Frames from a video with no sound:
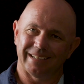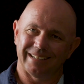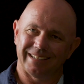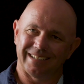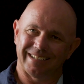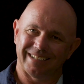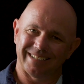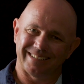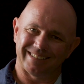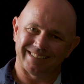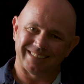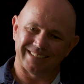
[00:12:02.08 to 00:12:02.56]
and
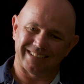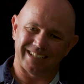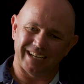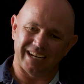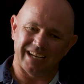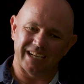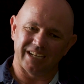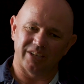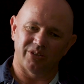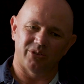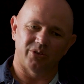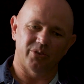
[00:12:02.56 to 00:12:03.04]
then
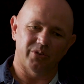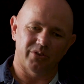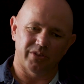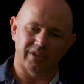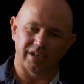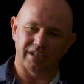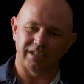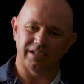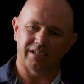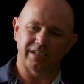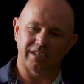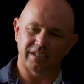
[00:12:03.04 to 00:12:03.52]
stay
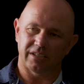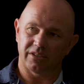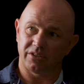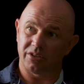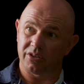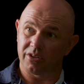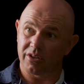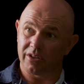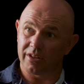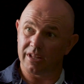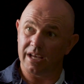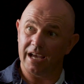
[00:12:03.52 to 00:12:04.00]
authentic
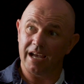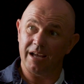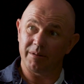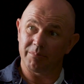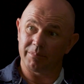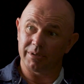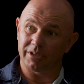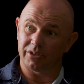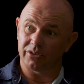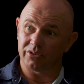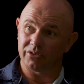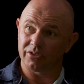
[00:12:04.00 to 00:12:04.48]
to that,
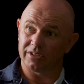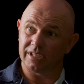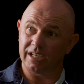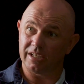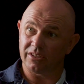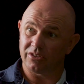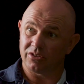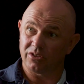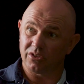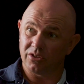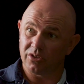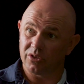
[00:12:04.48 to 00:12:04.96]
because
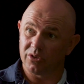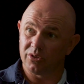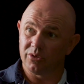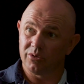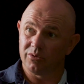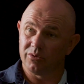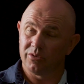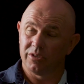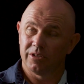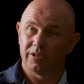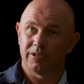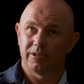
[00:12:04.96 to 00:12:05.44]
that's
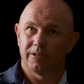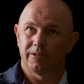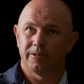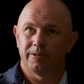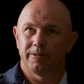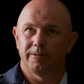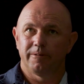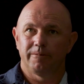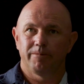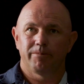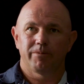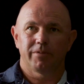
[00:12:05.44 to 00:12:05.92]
you,
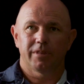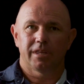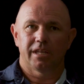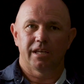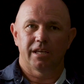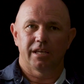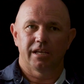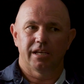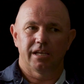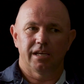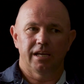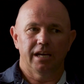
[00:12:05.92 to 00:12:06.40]

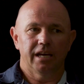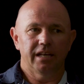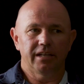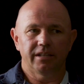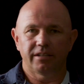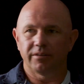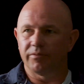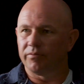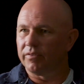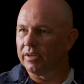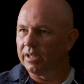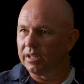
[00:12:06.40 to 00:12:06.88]

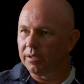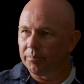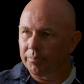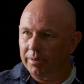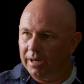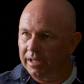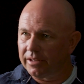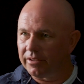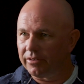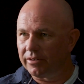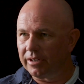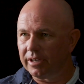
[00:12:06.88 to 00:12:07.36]
and develop
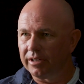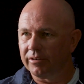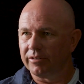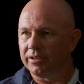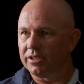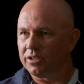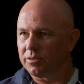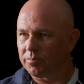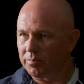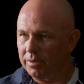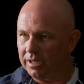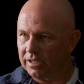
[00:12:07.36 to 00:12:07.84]
other
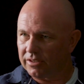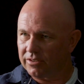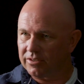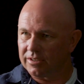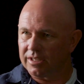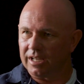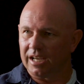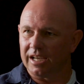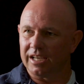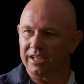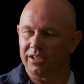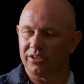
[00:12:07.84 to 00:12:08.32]
areas, but
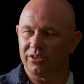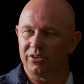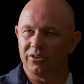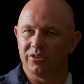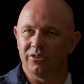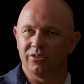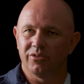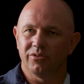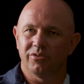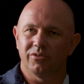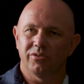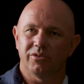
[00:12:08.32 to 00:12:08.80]
stay
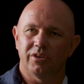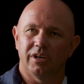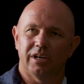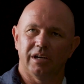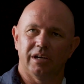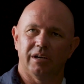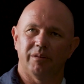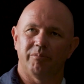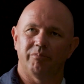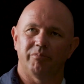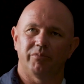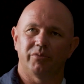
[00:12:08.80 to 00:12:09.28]
you,
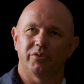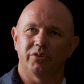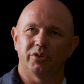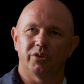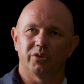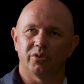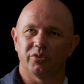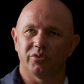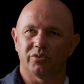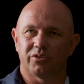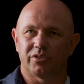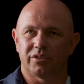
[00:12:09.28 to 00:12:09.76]

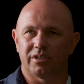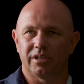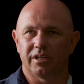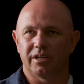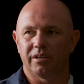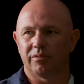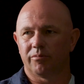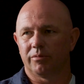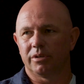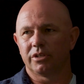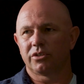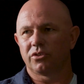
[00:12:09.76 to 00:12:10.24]

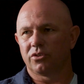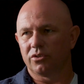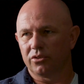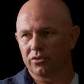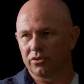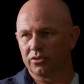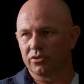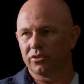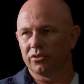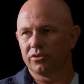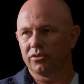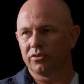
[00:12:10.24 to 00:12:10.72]
which
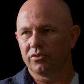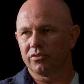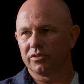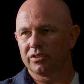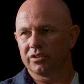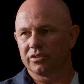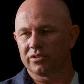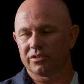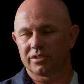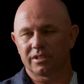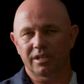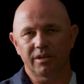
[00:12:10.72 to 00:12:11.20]
you do,
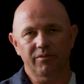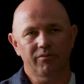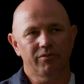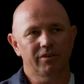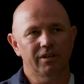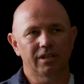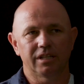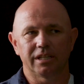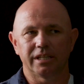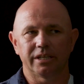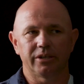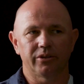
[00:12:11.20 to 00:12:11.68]
is
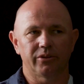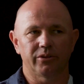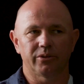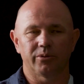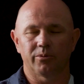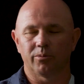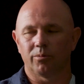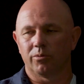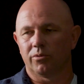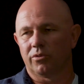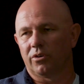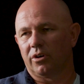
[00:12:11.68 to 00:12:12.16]
definitely on
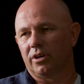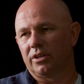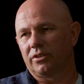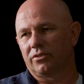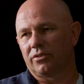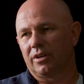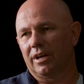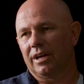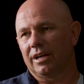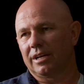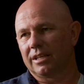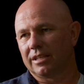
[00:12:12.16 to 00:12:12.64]
the right
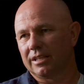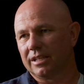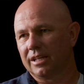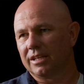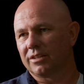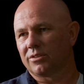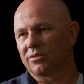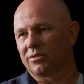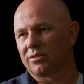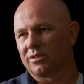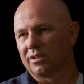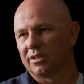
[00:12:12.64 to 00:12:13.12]
track. And
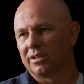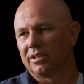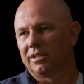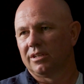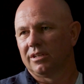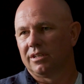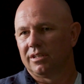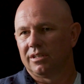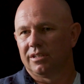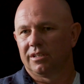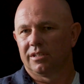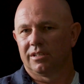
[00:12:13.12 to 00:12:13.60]
that's
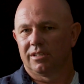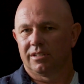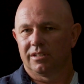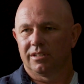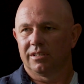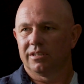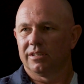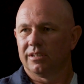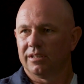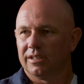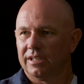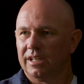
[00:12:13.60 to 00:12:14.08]

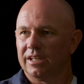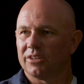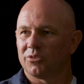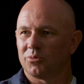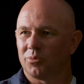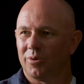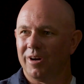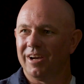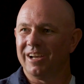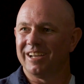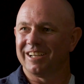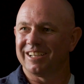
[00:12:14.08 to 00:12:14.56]

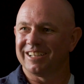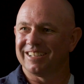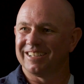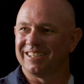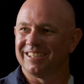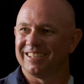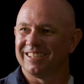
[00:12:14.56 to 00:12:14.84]
Wayne.